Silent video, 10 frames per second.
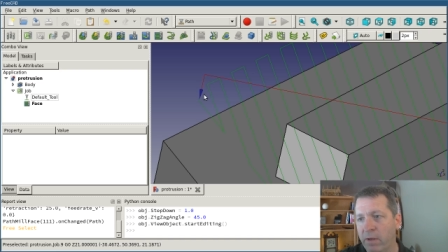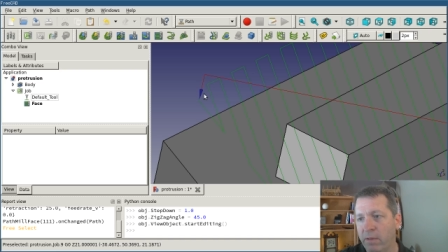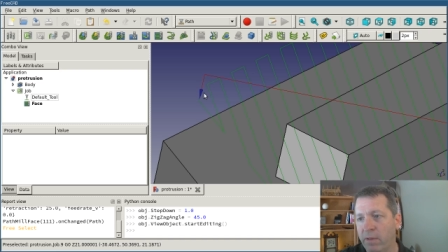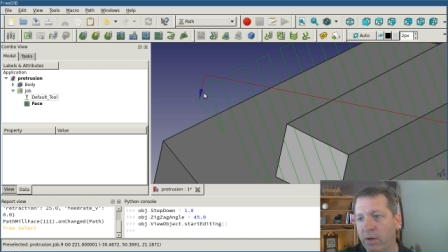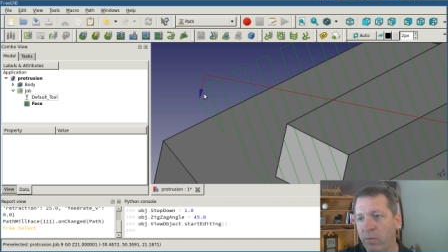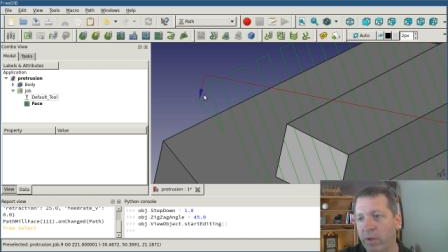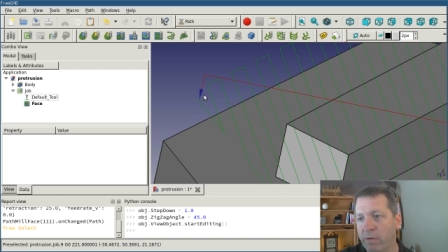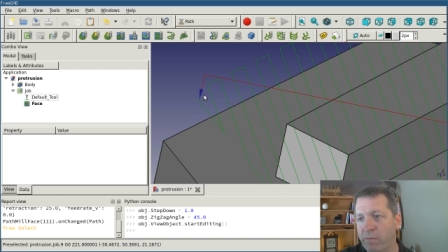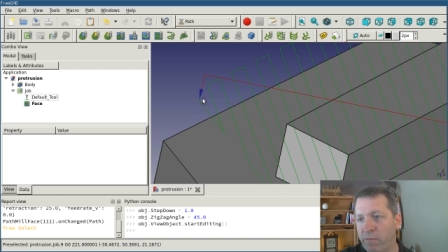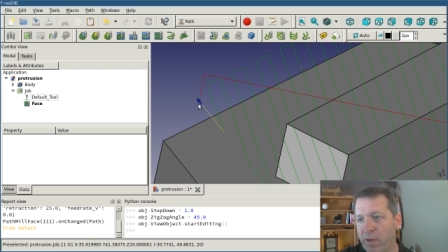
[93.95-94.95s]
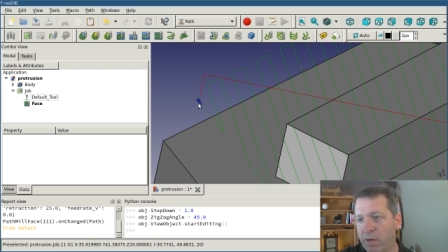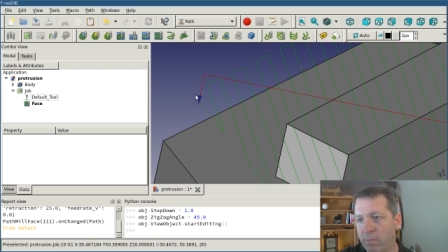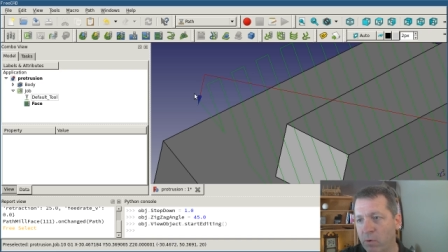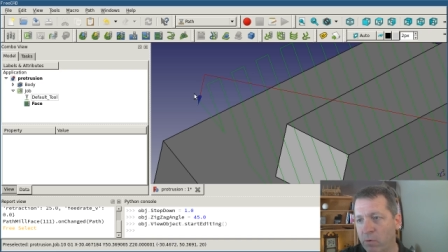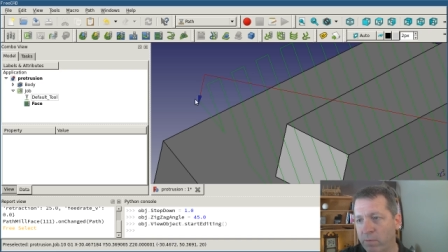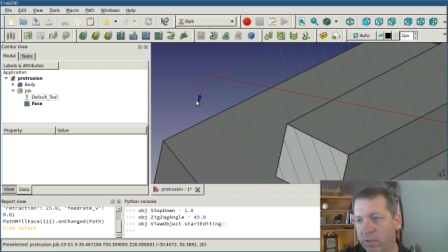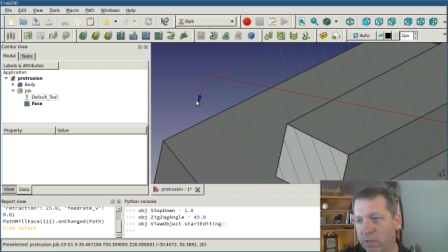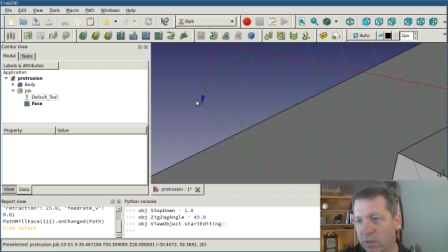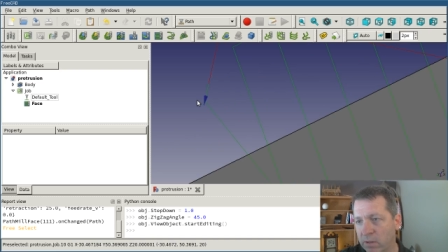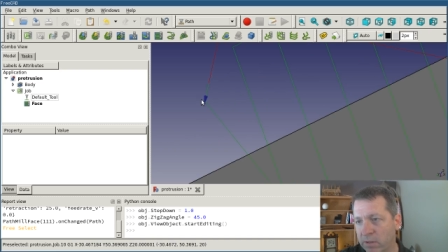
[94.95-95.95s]
then doing a feed move,
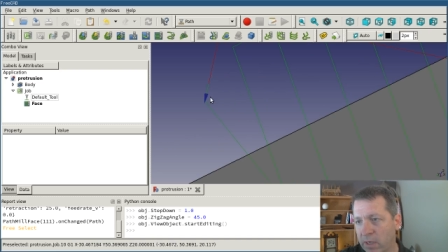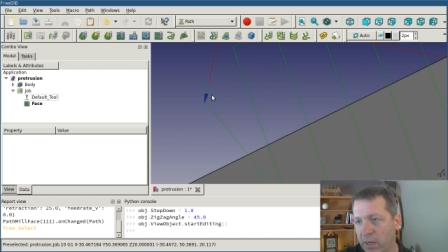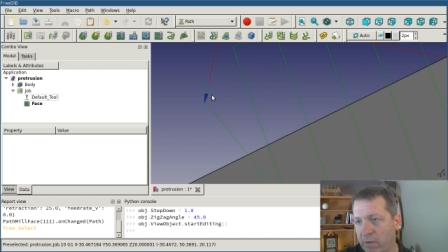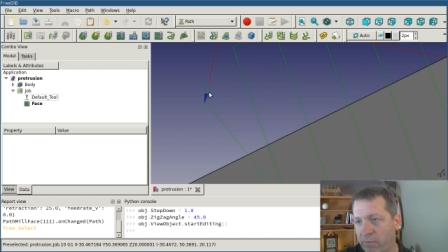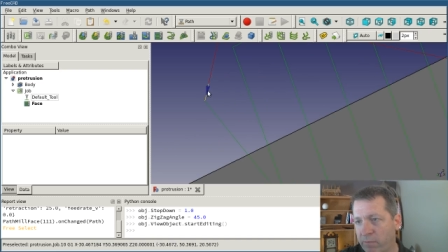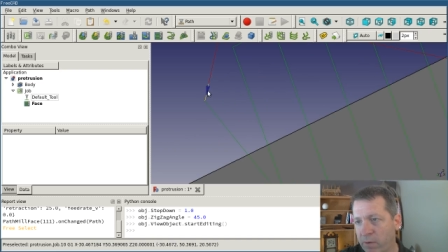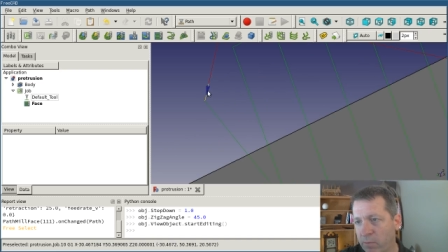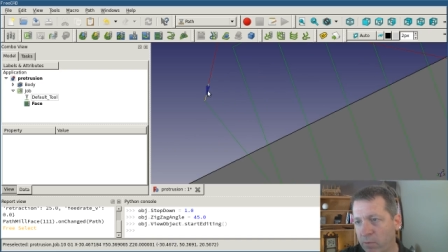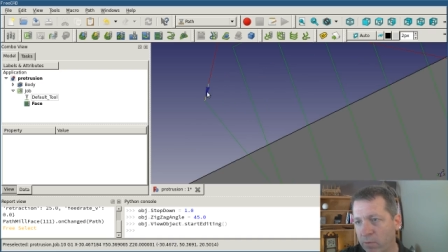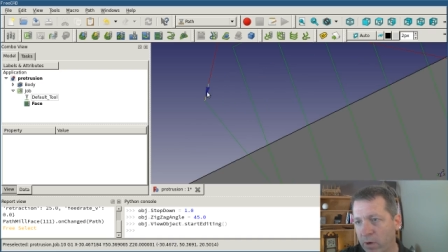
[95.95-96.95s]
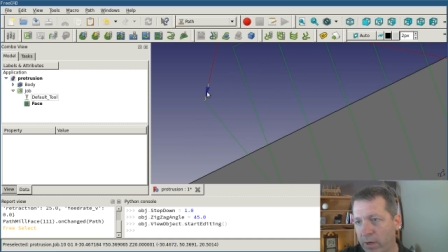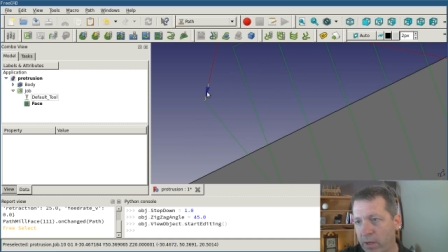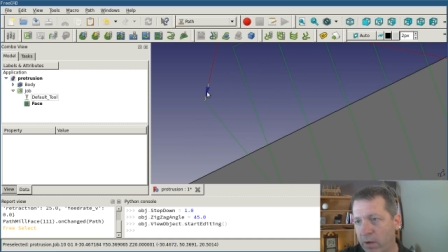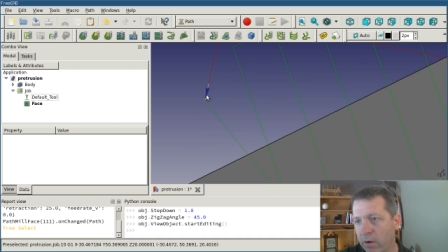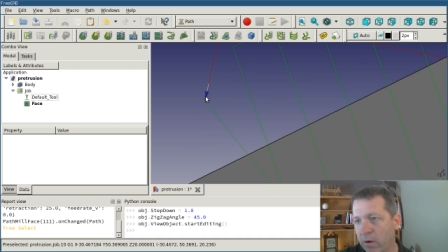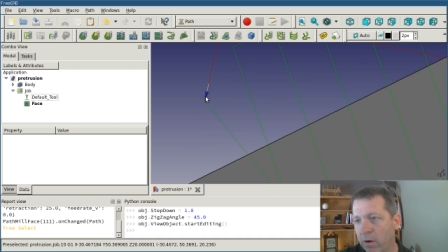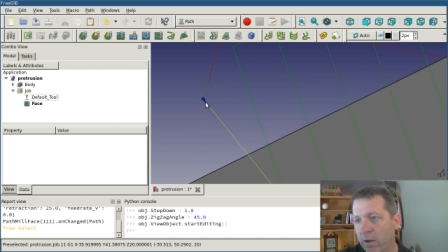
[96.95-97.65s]
this little tiny feed move right here,